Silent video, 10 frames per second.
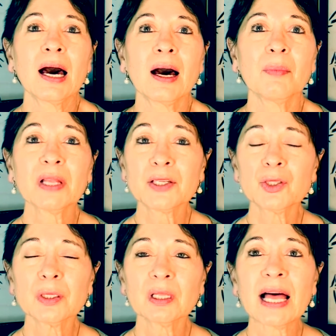But I
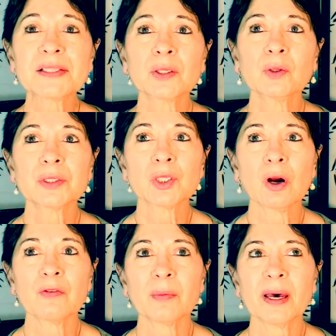took classical
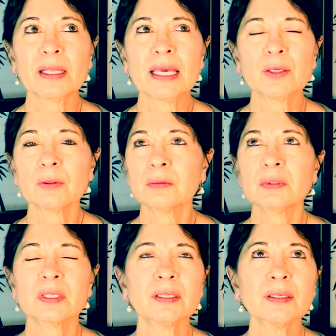guitar for about eight or
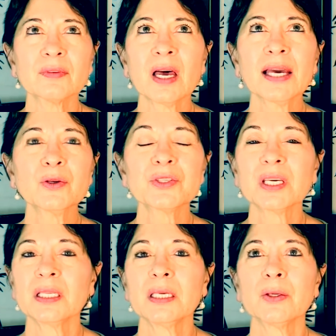nine or
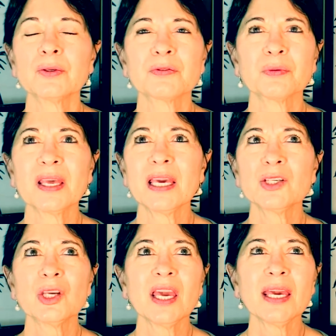10 years, from
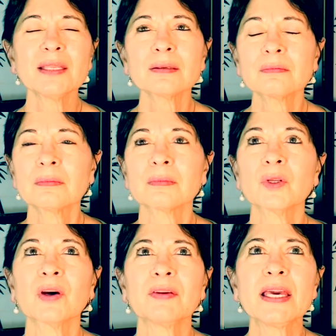age eight,
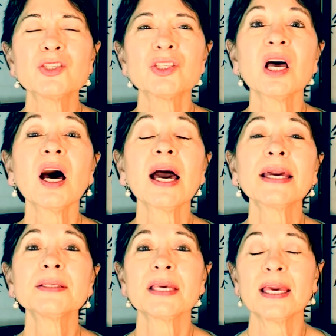no, age
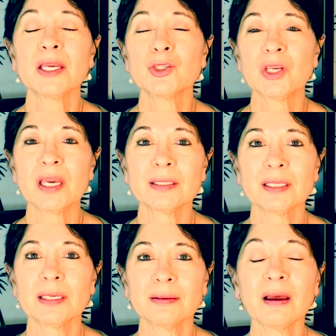nine to age
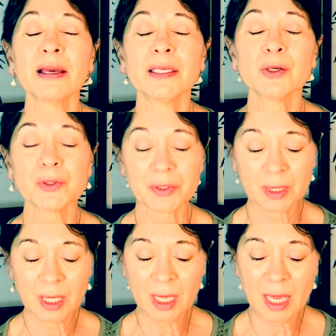18, nine years.
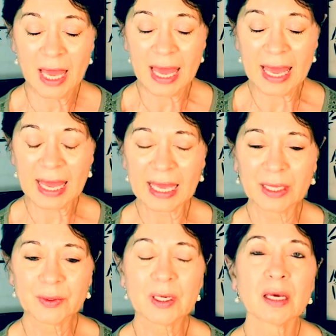
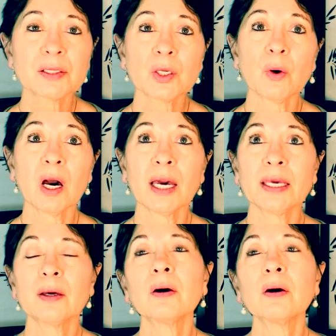And so I